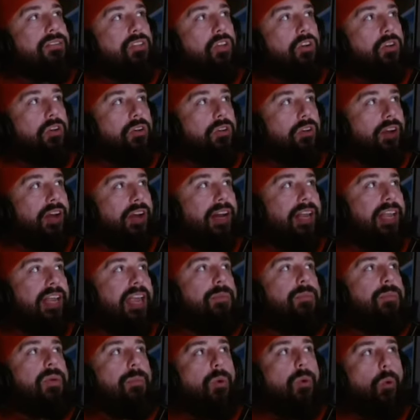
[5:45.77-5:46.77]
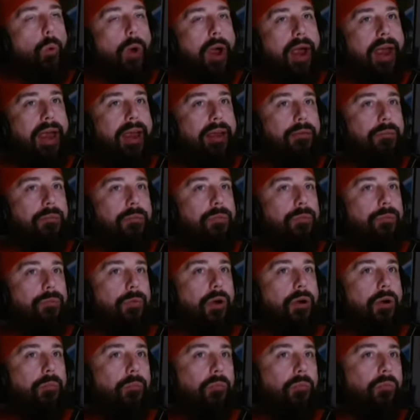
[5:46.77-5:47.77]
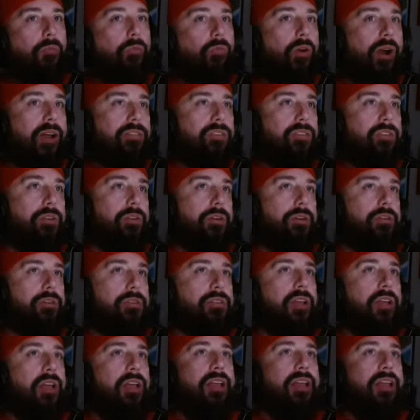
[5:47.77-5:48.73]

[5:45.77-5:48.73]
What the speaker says: They're going to keep him away from wrestlers.